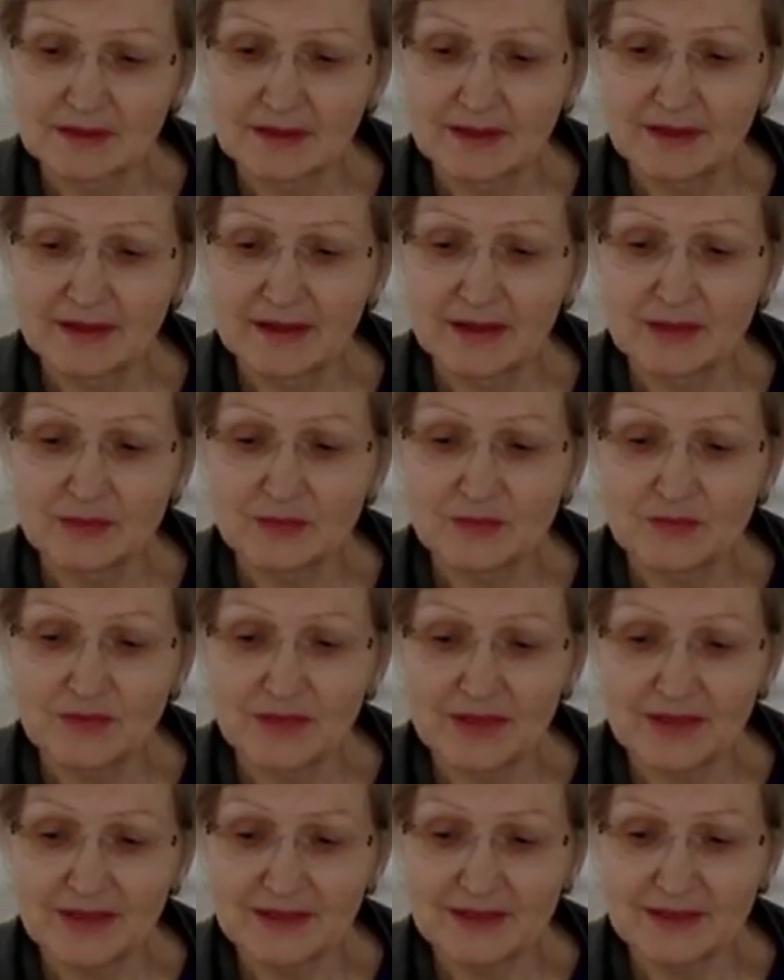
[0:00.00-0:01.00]
I'm
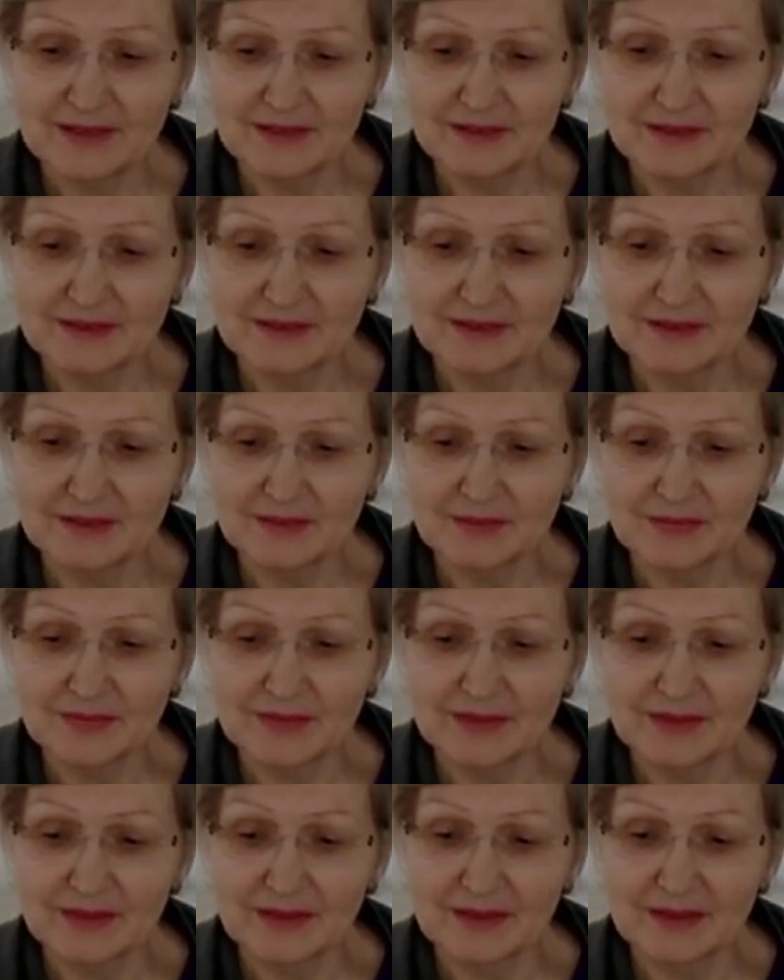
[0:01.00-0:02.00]
fine.
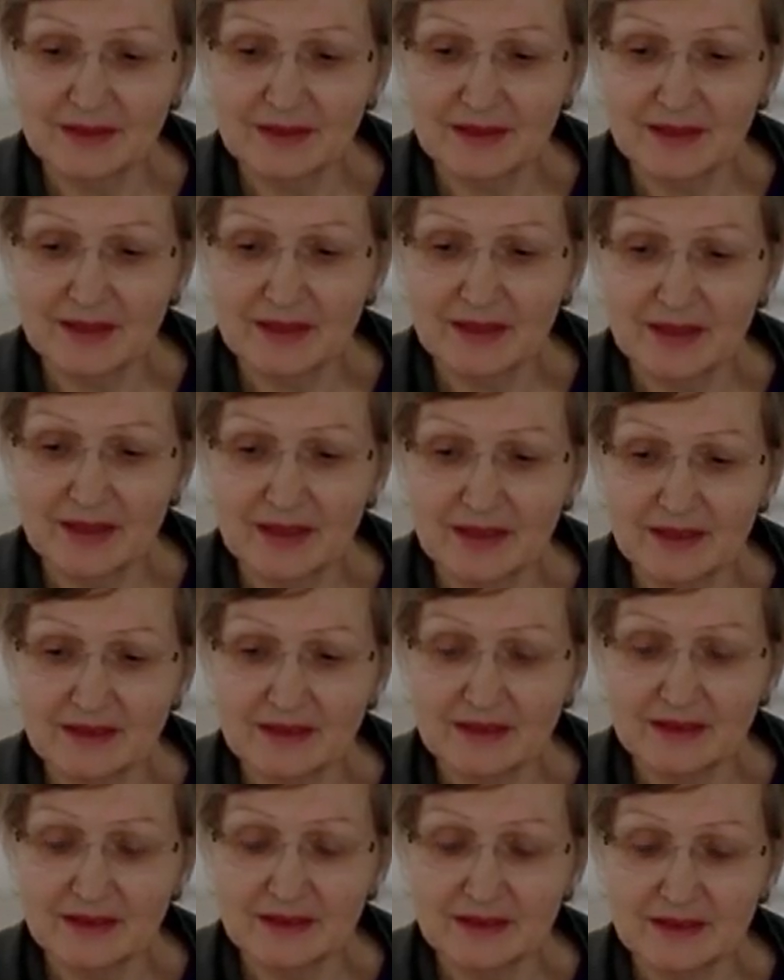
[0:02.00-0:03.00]

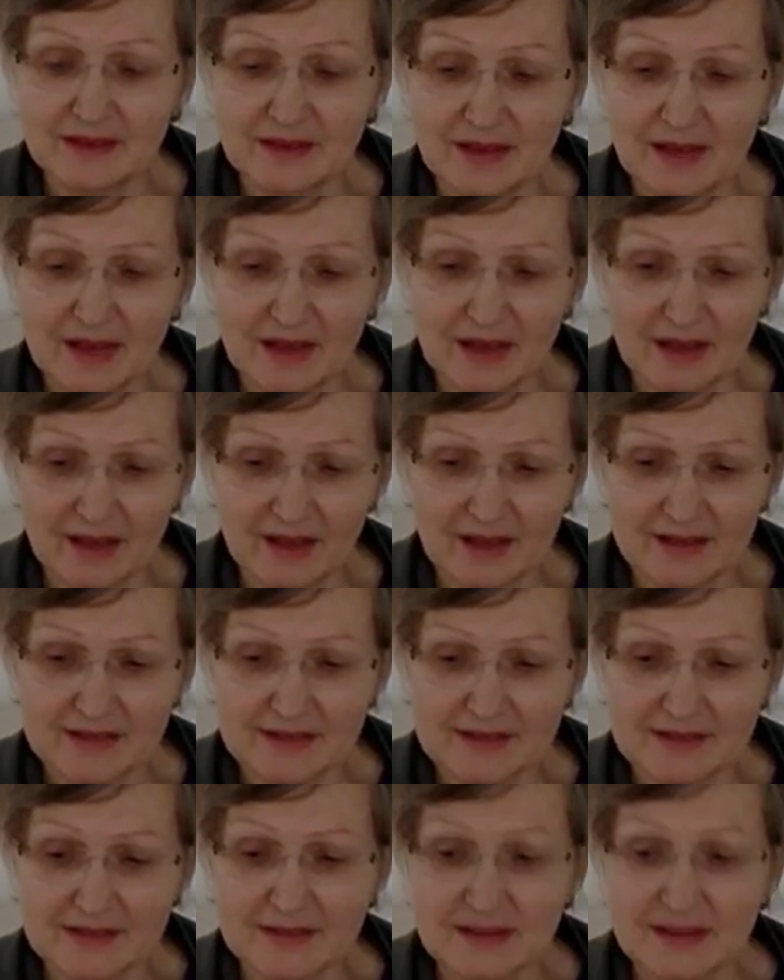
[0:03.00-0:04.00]
Annie
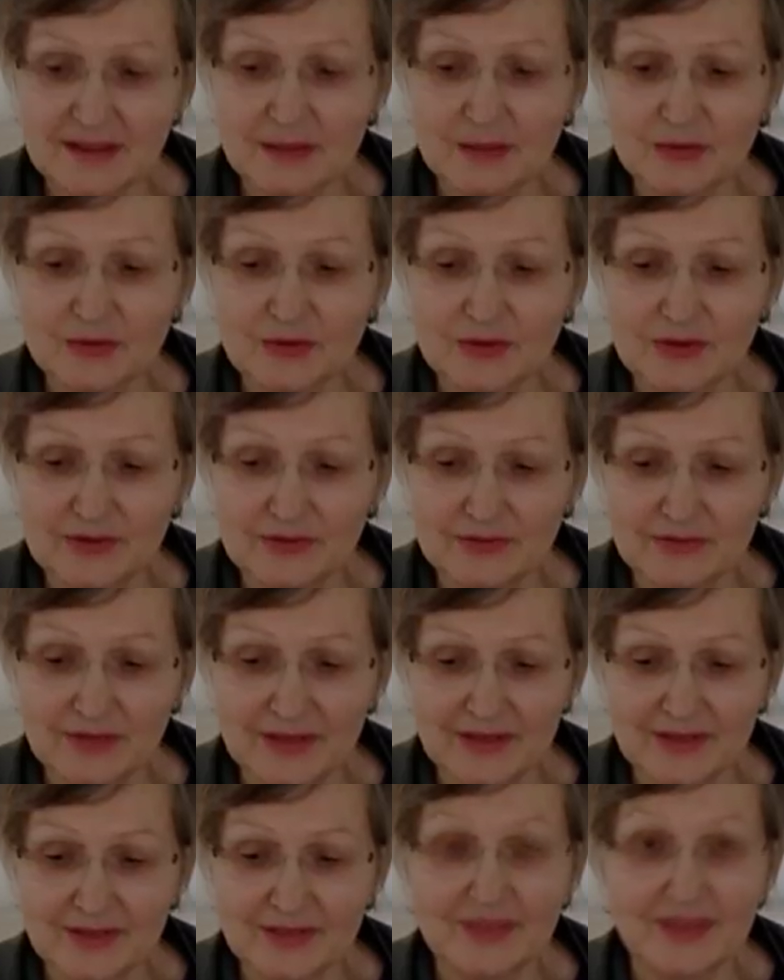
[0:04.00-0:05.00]
asks, I'm really
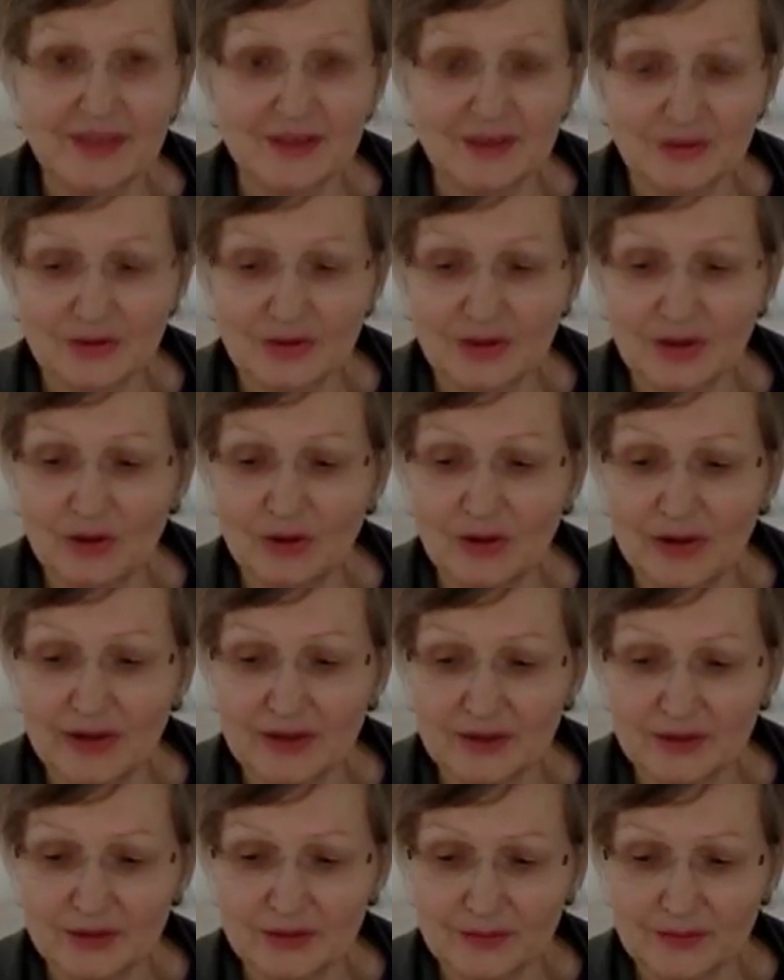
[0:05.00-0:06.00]
fine, thank you. How are
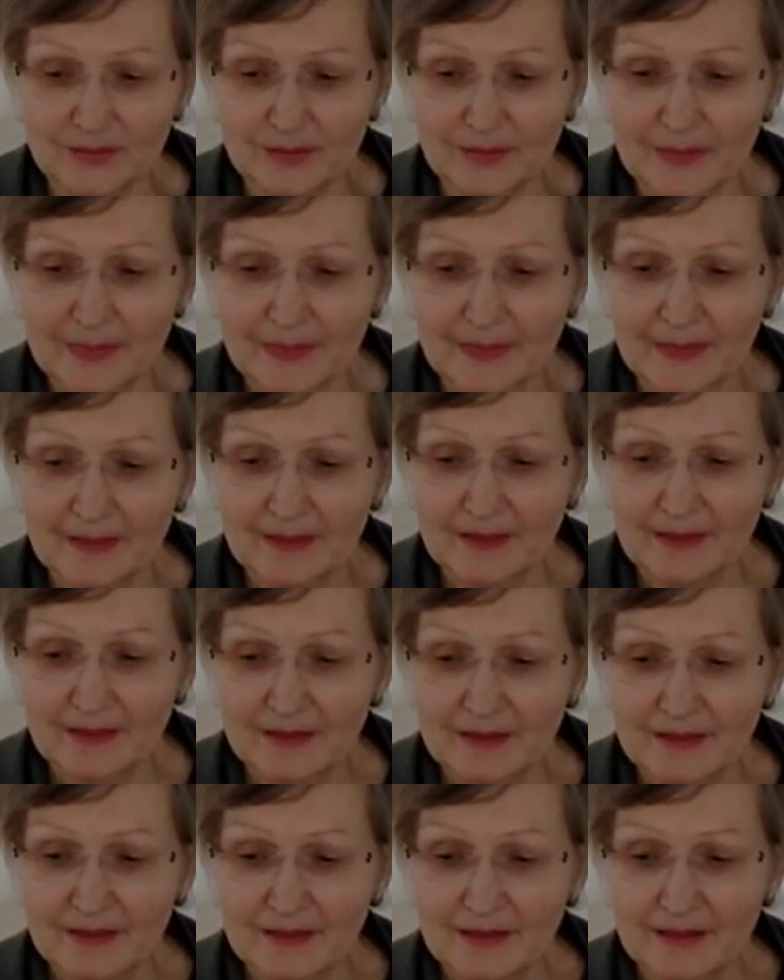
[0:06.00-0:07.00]
you?
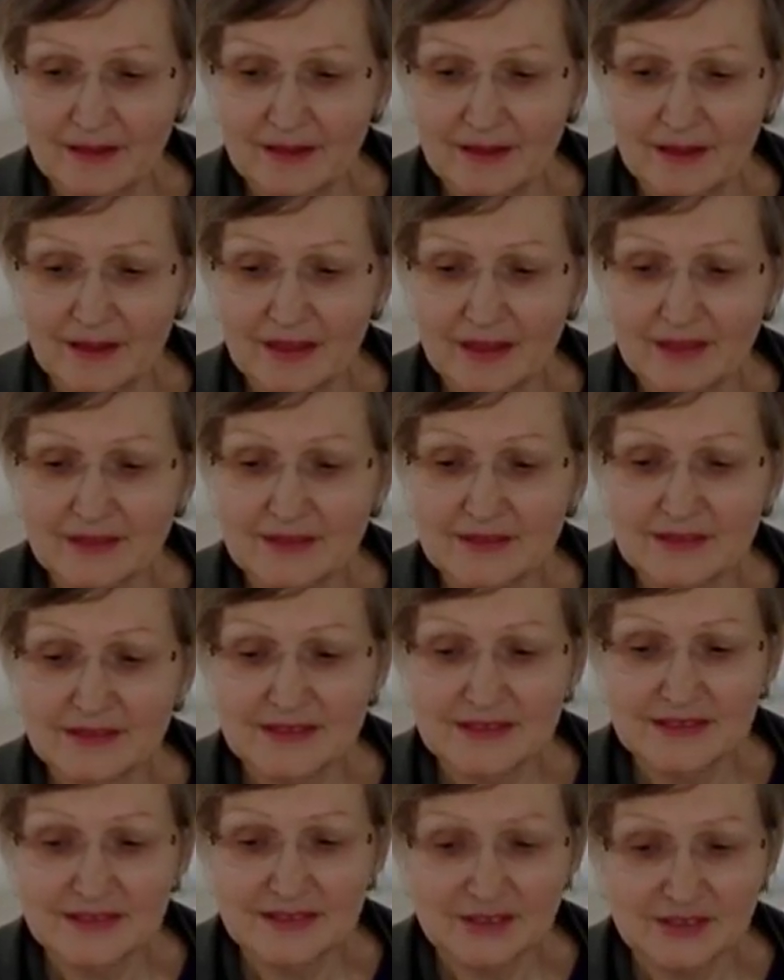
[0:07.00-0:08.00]
And
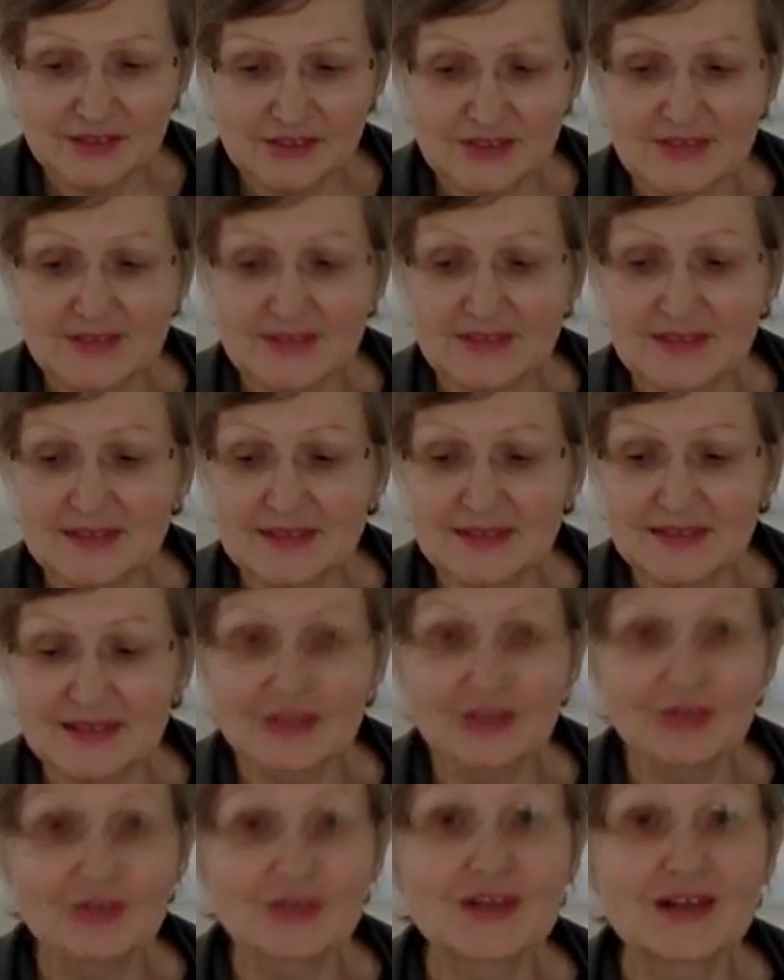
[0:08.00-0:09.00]
Nadezhda says
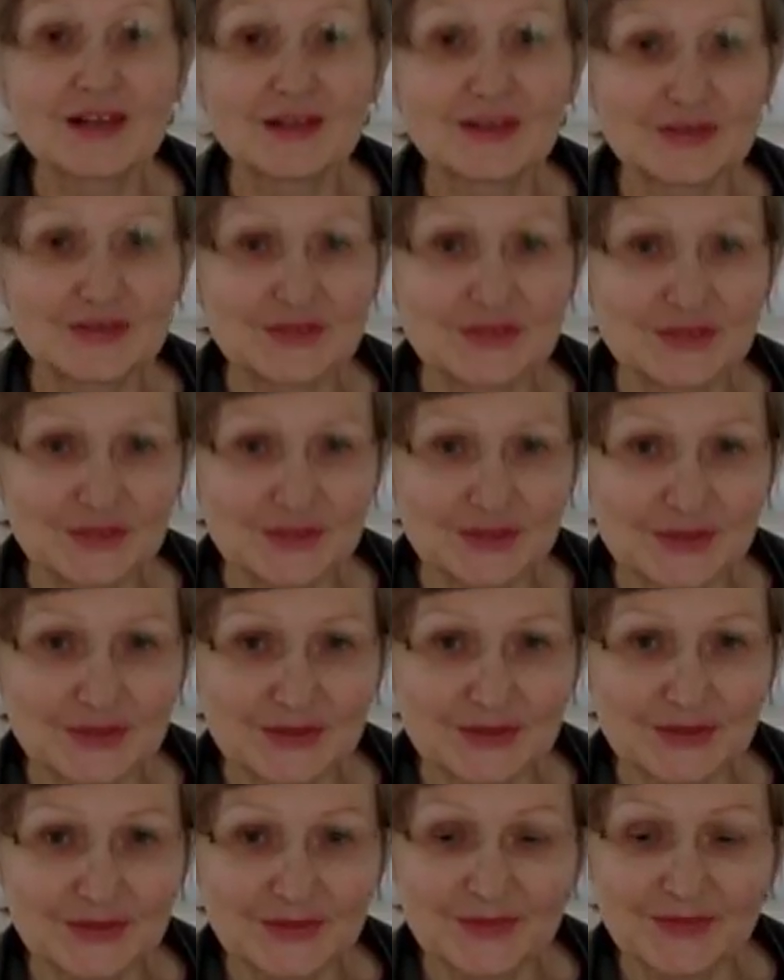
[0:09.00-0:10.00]
hello to you
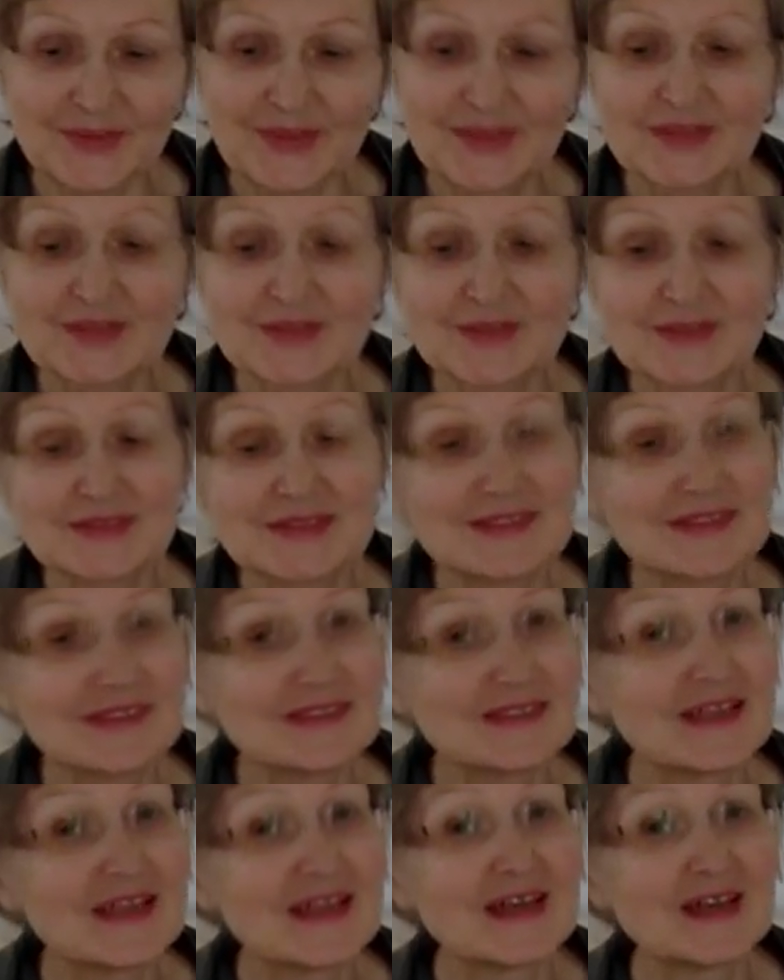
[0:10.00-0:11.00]
too. So this
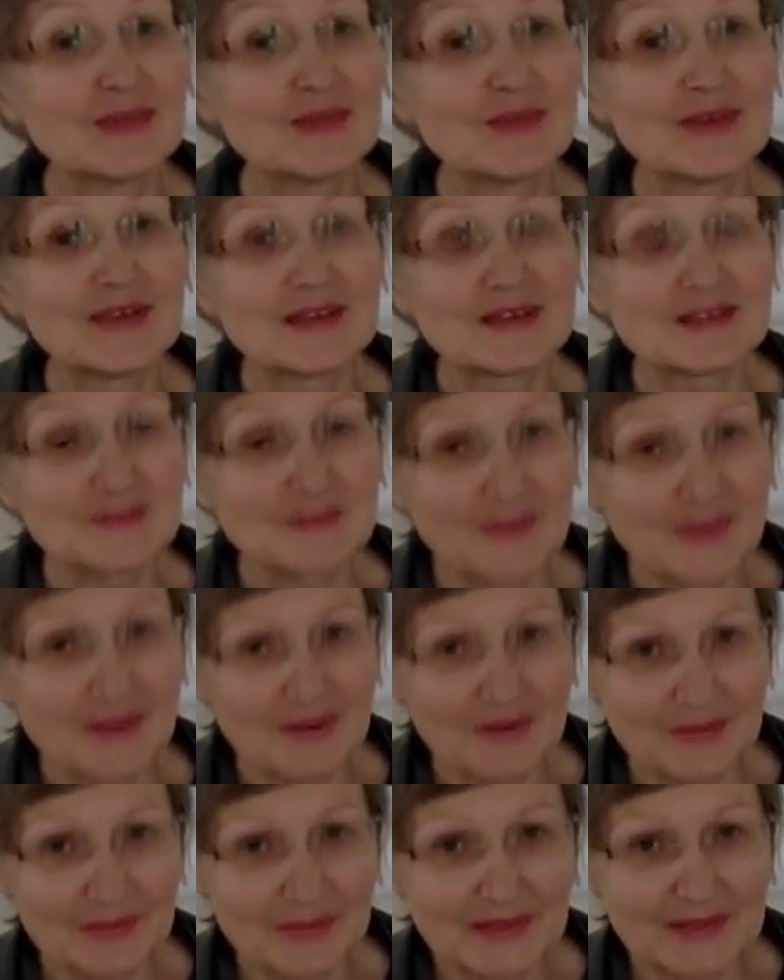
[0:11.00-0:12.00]
is my
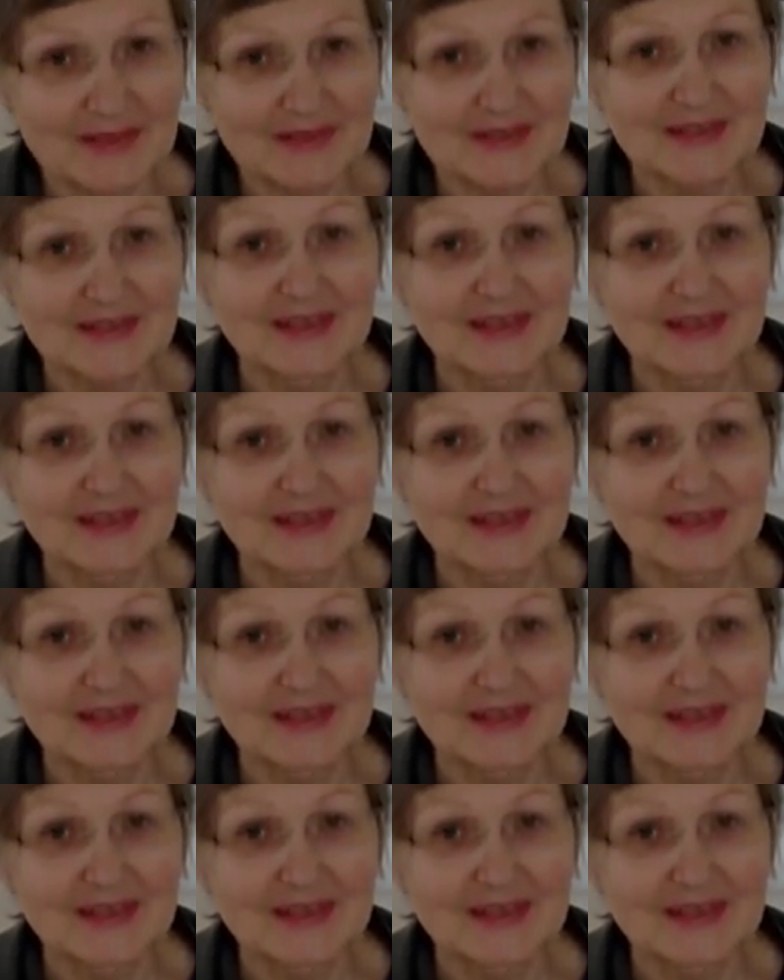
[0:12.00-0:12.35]
experiment.